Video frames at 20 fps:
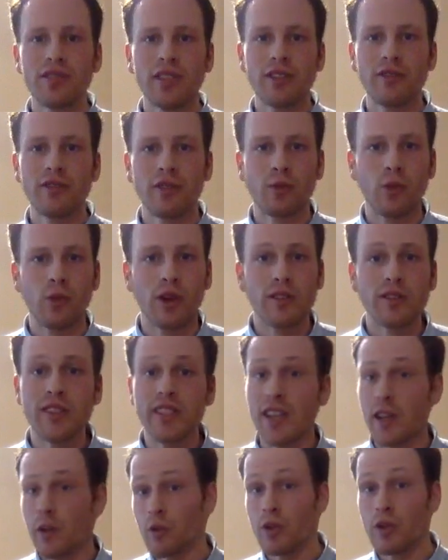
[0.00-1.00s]
different ones,
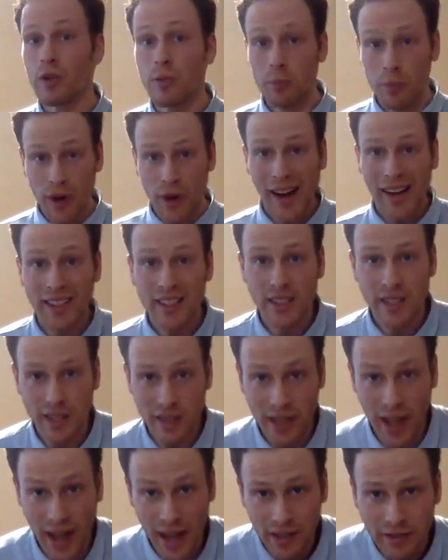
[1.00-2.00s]
and we'll practice a
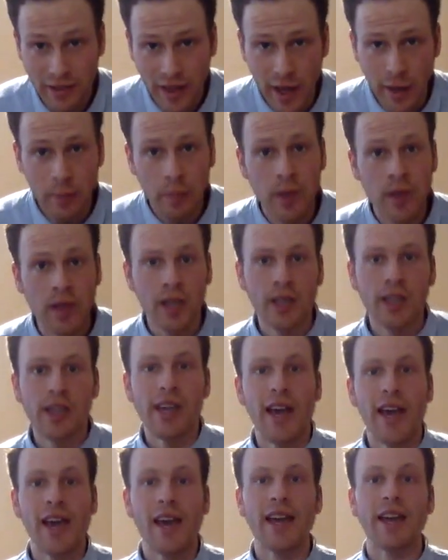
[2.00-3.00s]
lot of them,
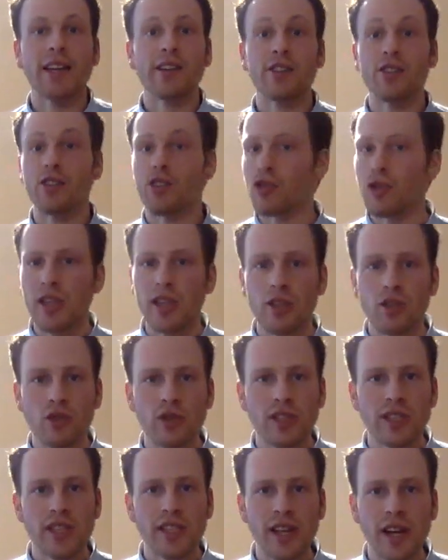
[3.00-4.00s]
and you can use
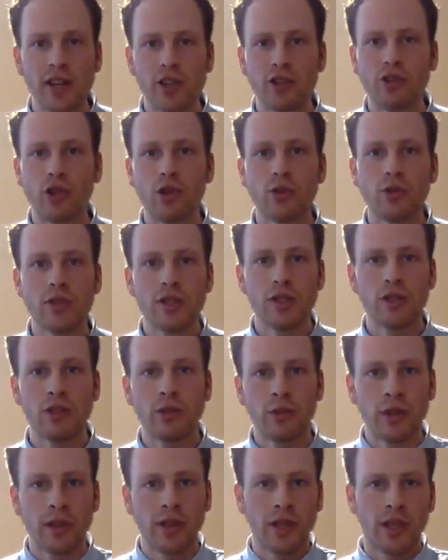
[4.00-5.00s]
this on your own too,
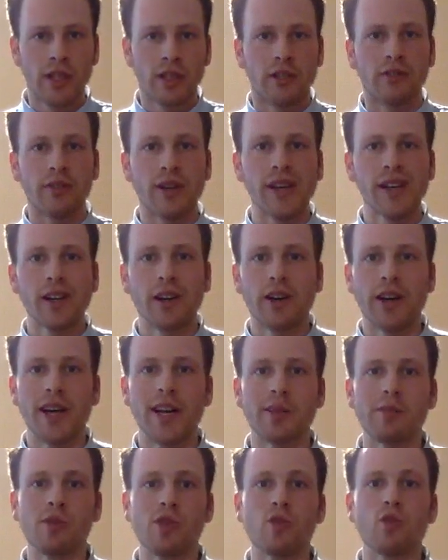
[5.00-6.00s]
right? Our
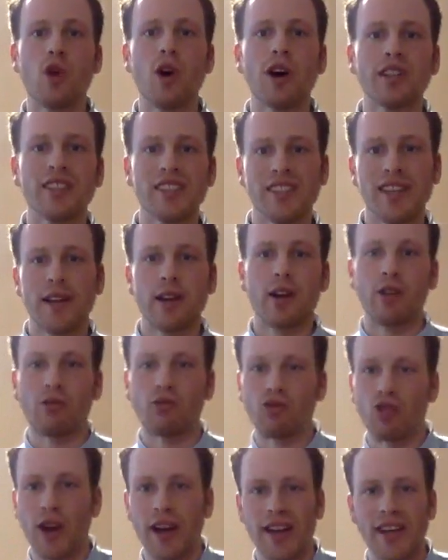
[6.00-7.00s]
animal walks get our
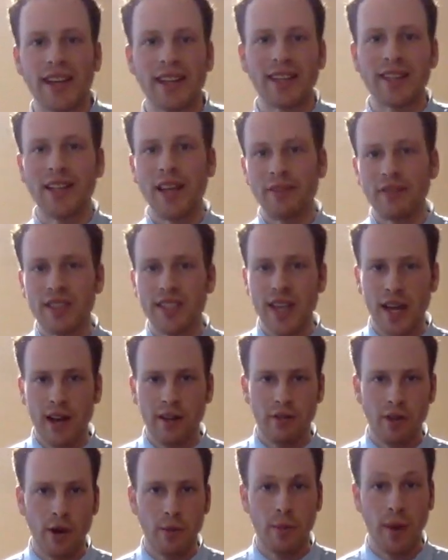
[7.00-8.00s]
right and left side
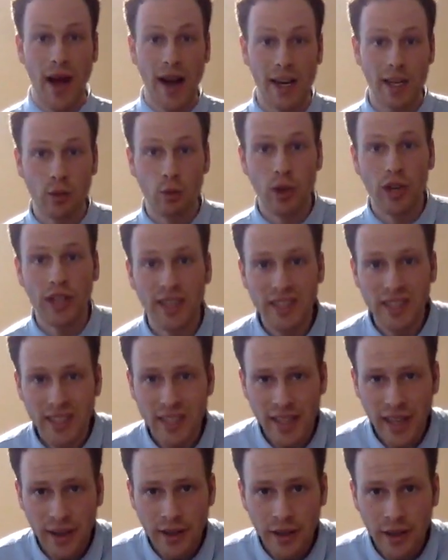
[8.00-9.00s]
of our body working
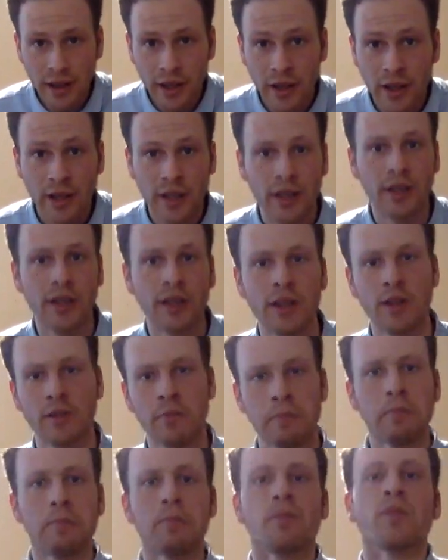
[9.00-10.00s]
together.
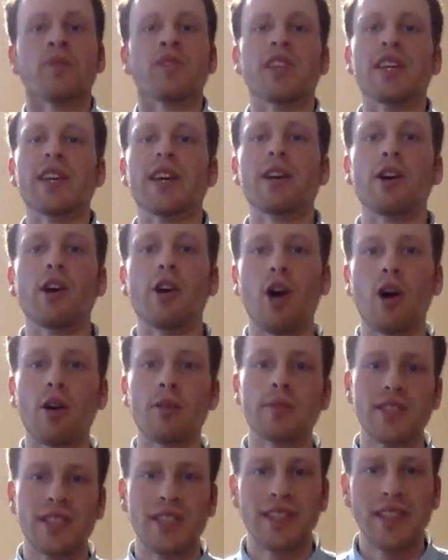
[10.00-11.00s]
They get our
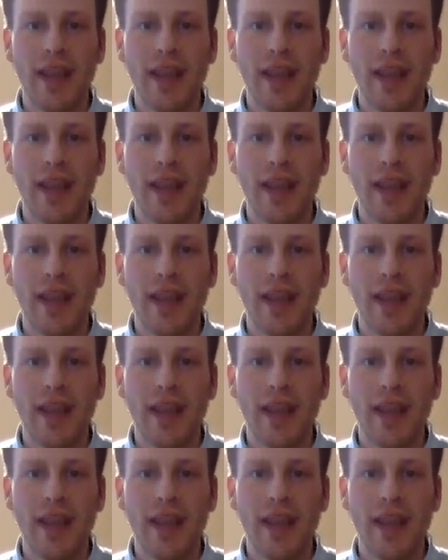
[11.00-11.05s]
arms and